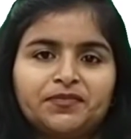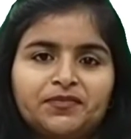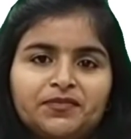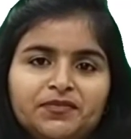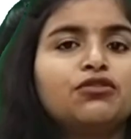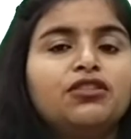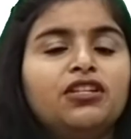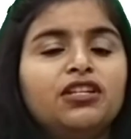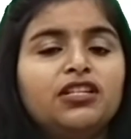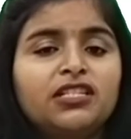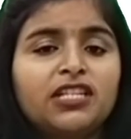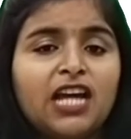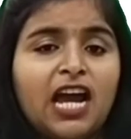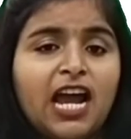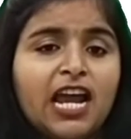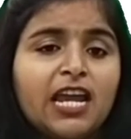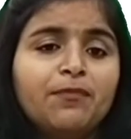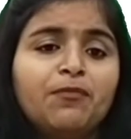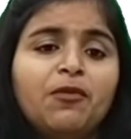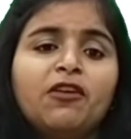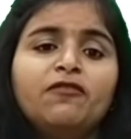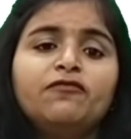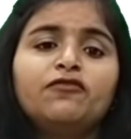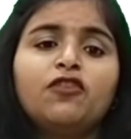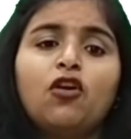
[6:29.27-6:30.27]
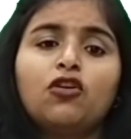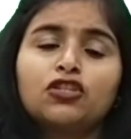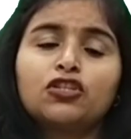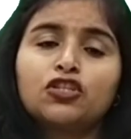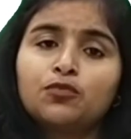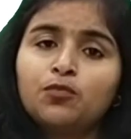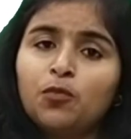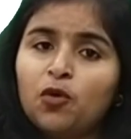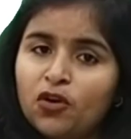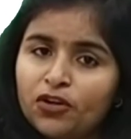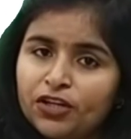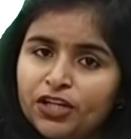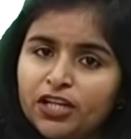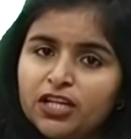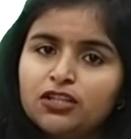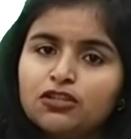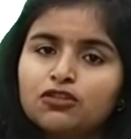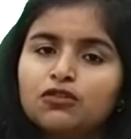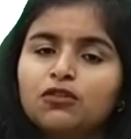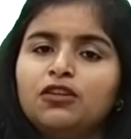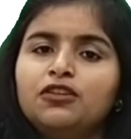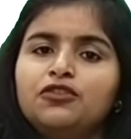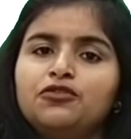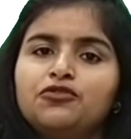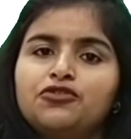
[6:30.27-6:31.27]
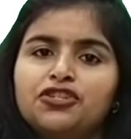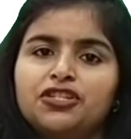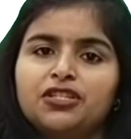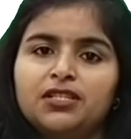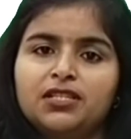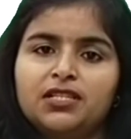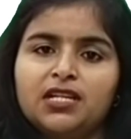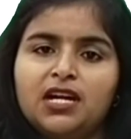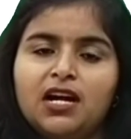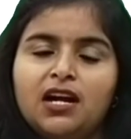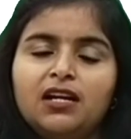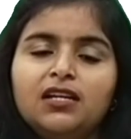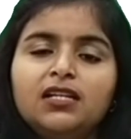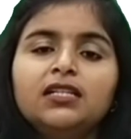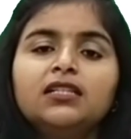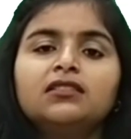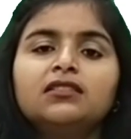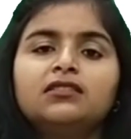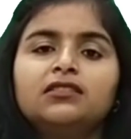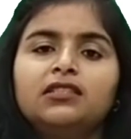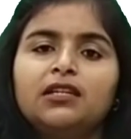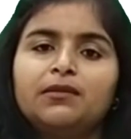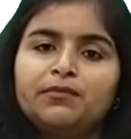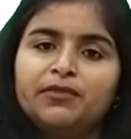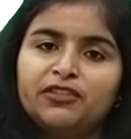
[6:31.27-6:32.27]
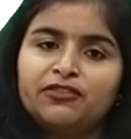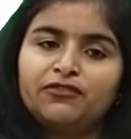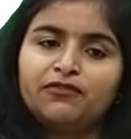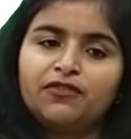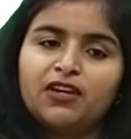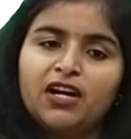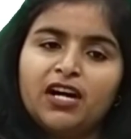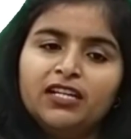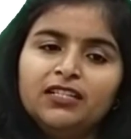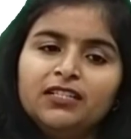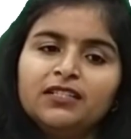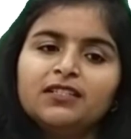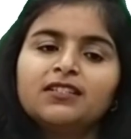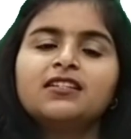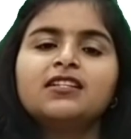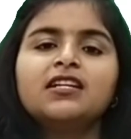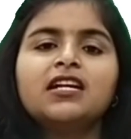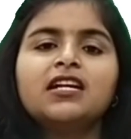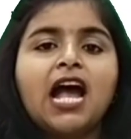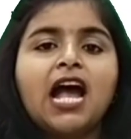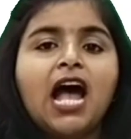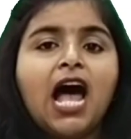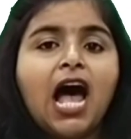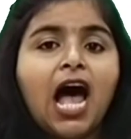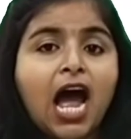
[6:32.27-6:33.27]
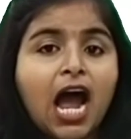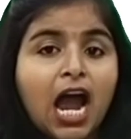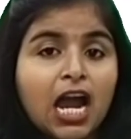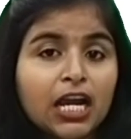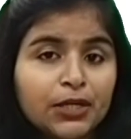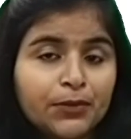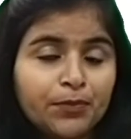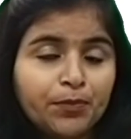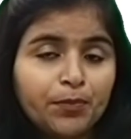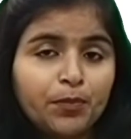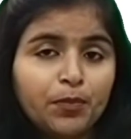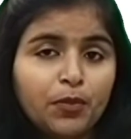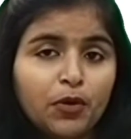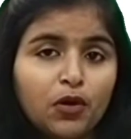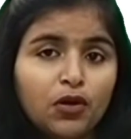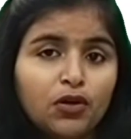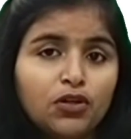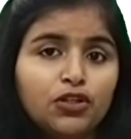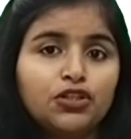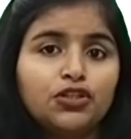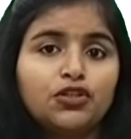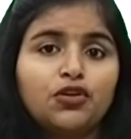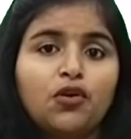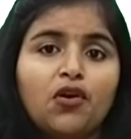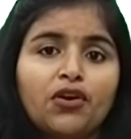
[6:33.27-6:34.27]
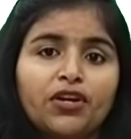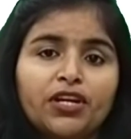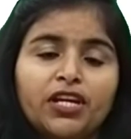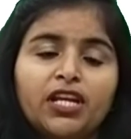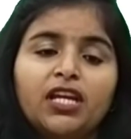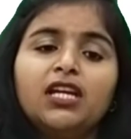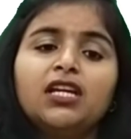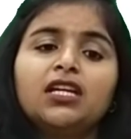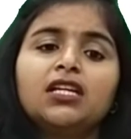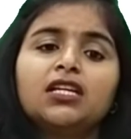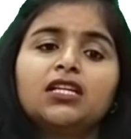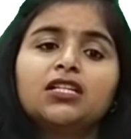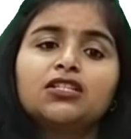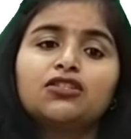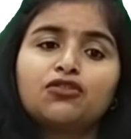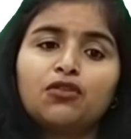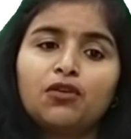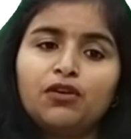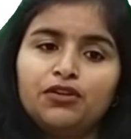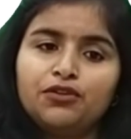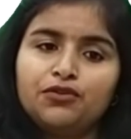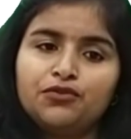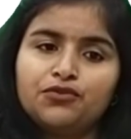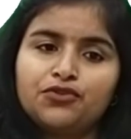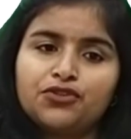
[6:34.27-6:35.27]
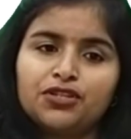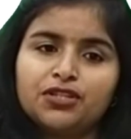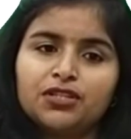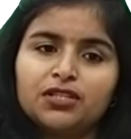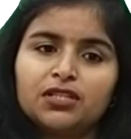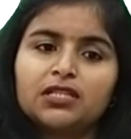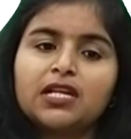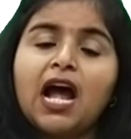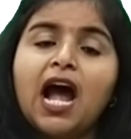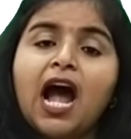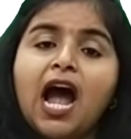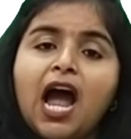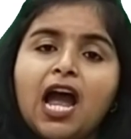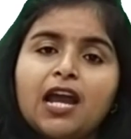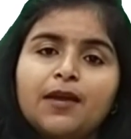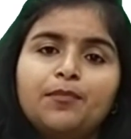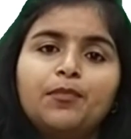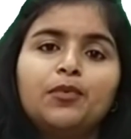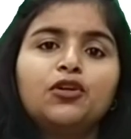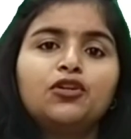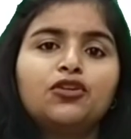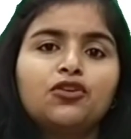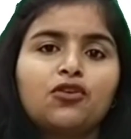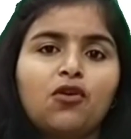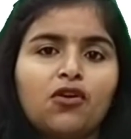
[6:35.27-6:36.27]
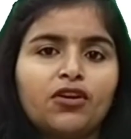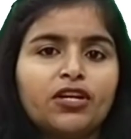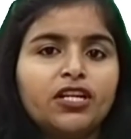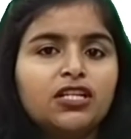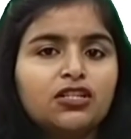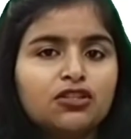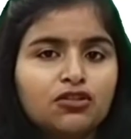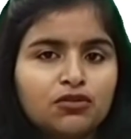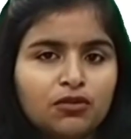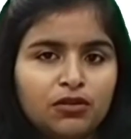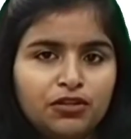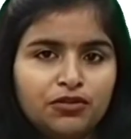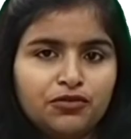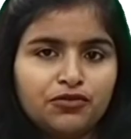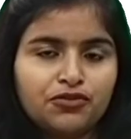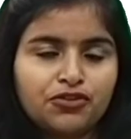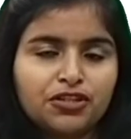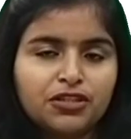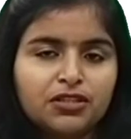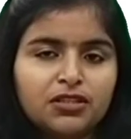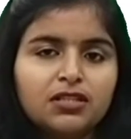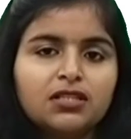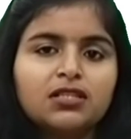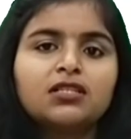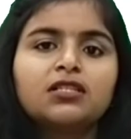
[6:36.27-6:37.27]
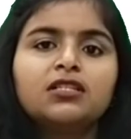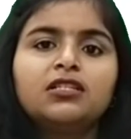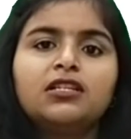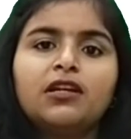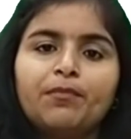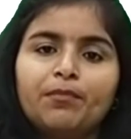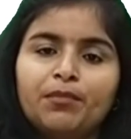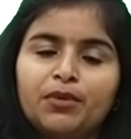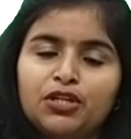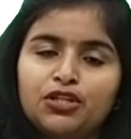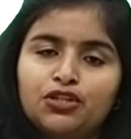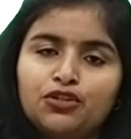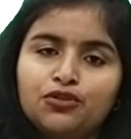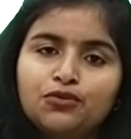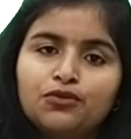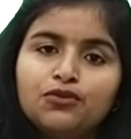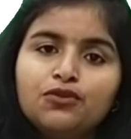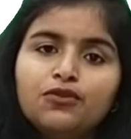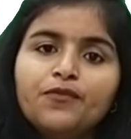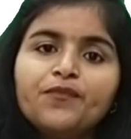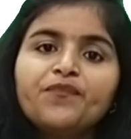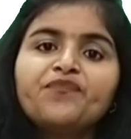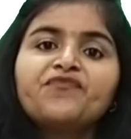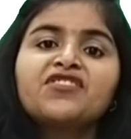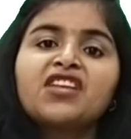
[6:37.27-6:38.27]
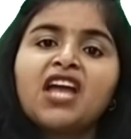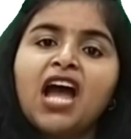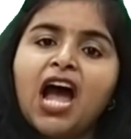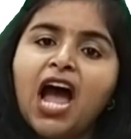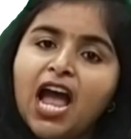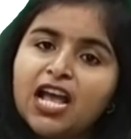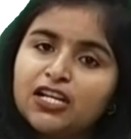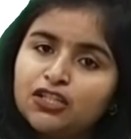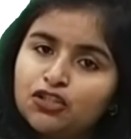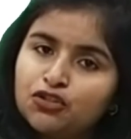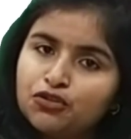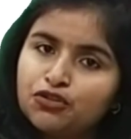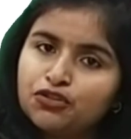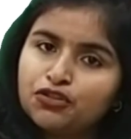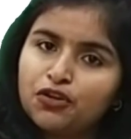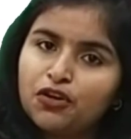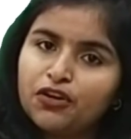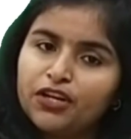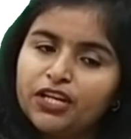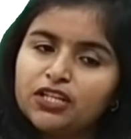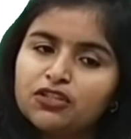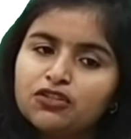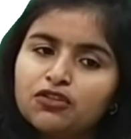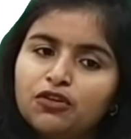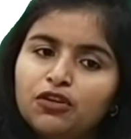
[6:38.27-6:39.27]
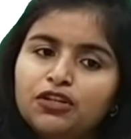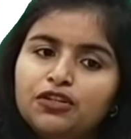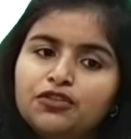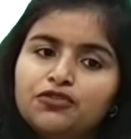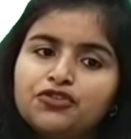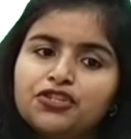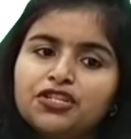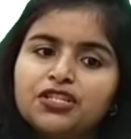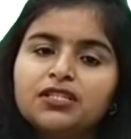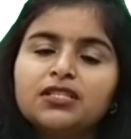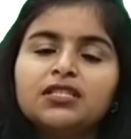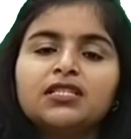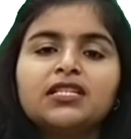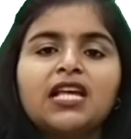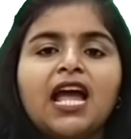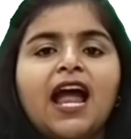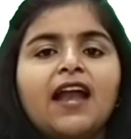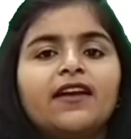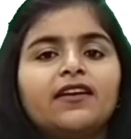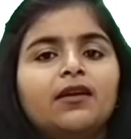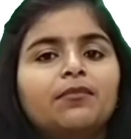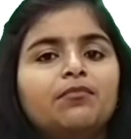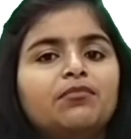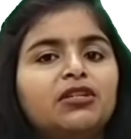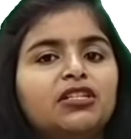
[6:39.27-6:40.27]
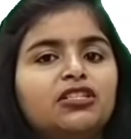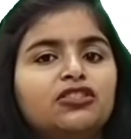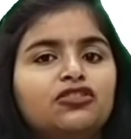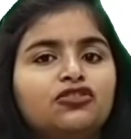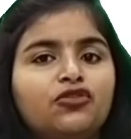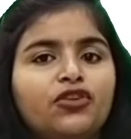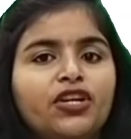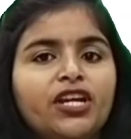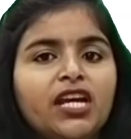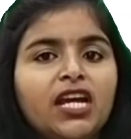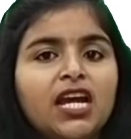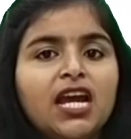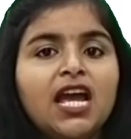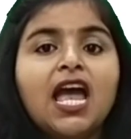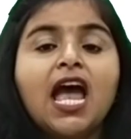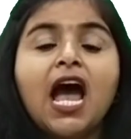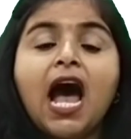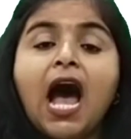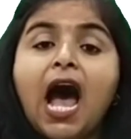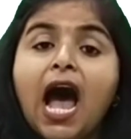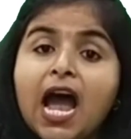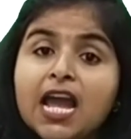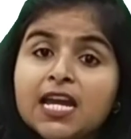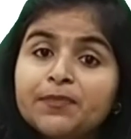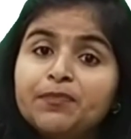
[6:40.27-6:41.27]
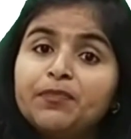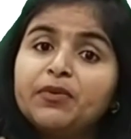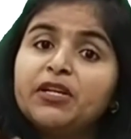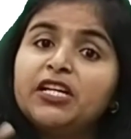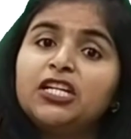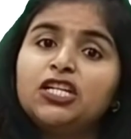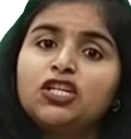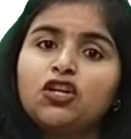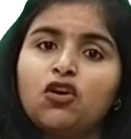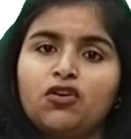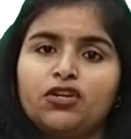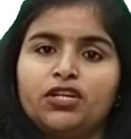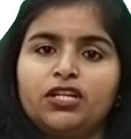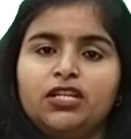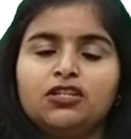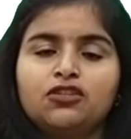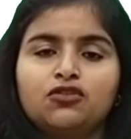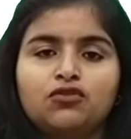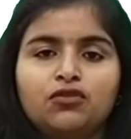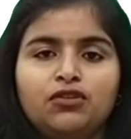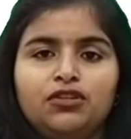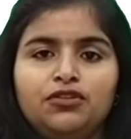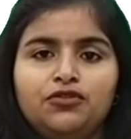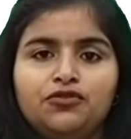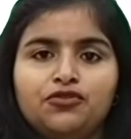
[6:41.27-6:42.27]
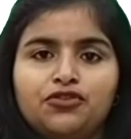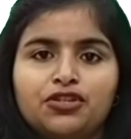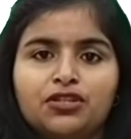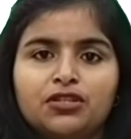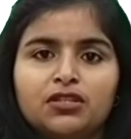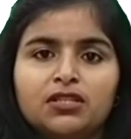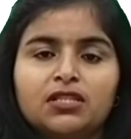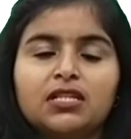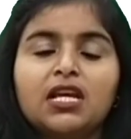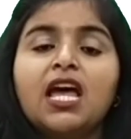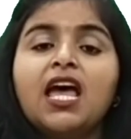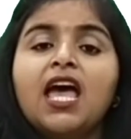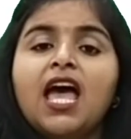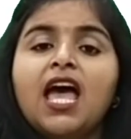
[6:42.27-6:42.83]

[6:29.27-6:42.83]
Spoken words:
So the type of osmotic solutions are: number 1, hypotonic solutions. Hypotonic solutions. Number 2, isotonic solutions. And number 3, hypertonic solutions.